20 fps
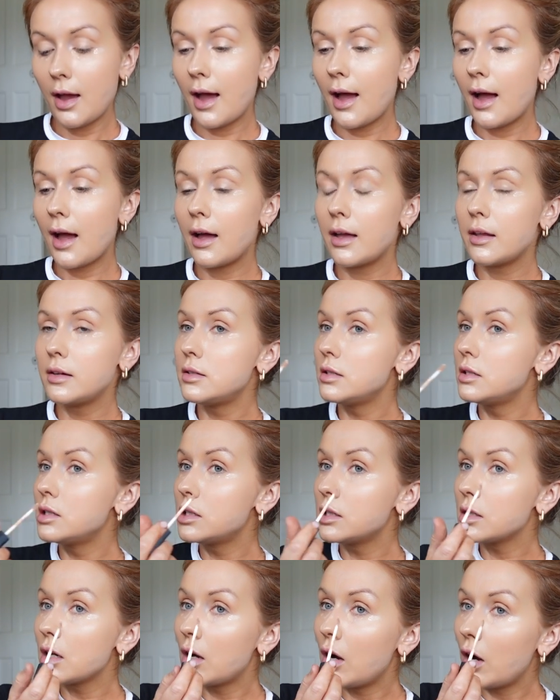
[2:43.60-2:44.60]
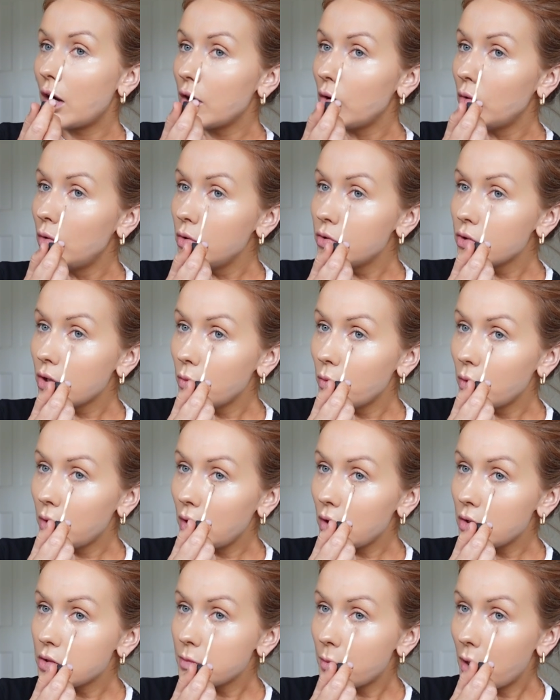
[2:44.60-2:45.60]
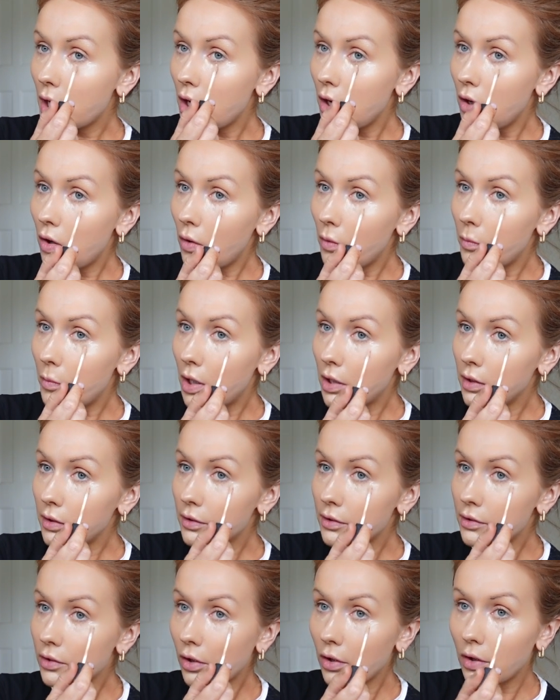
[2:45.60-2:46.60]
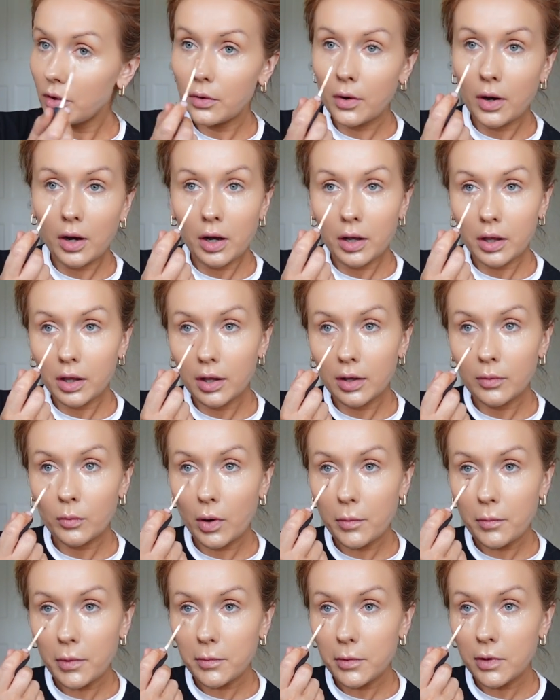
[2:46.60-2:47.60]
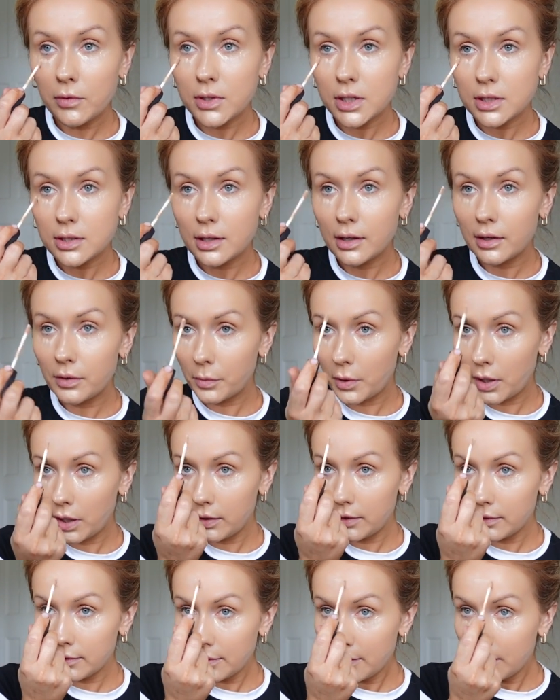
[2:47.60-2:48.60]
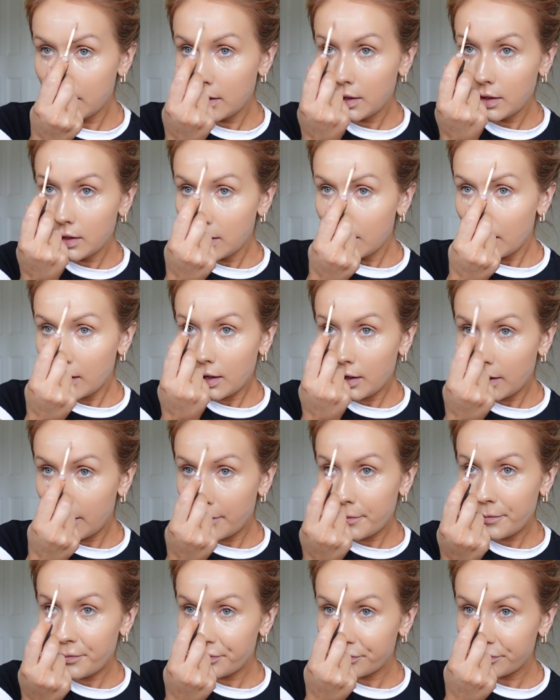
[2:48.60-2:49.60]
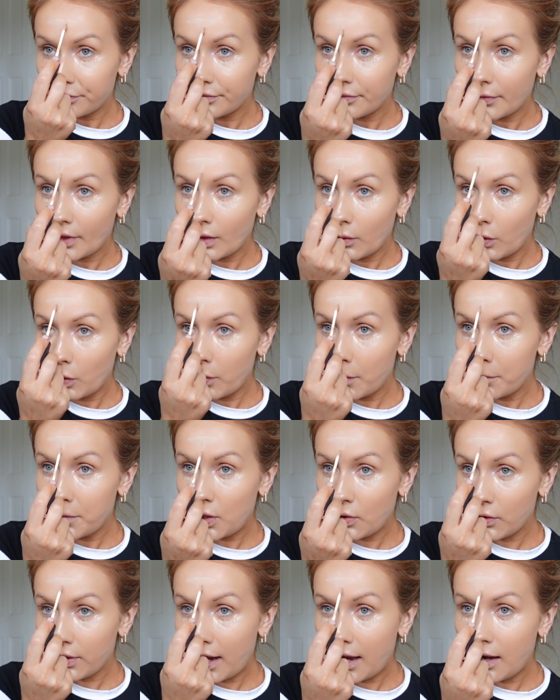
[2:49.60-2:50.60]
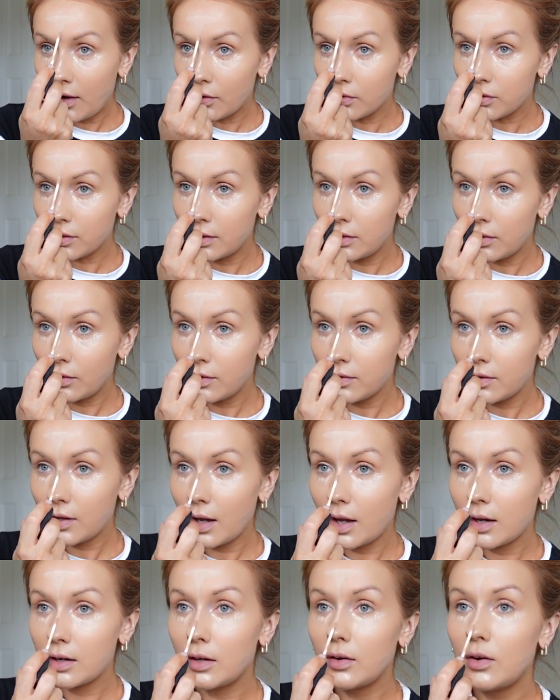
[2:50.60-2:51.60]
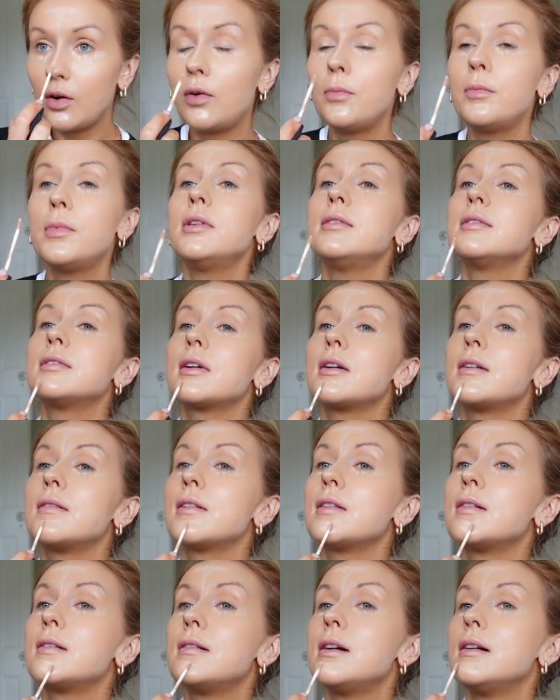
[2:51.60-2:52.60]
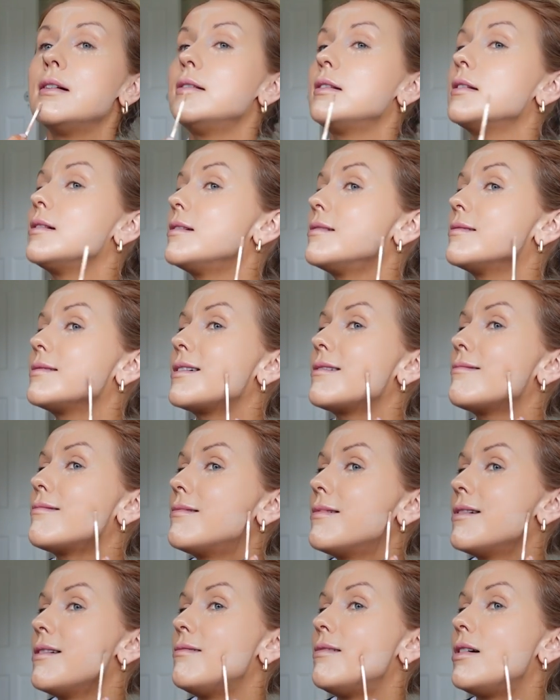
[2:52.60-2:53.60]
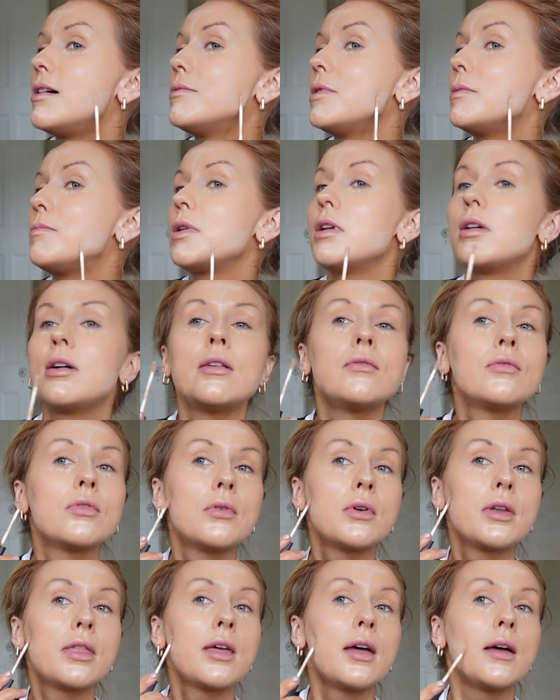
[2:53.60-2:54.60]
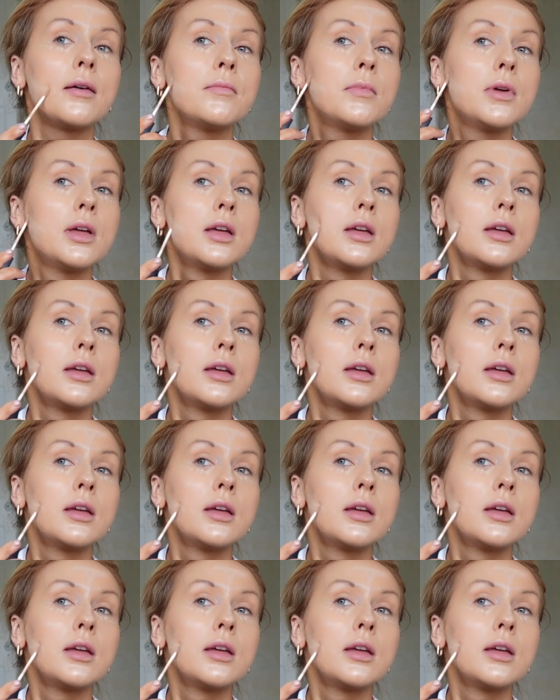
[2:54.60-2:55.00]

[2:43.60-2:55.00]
And I also want to go to my allotment. So when we moved into this place, or when we got the house, I noticed they had allotments over the road, and I was like, well, I'm applying for one of them.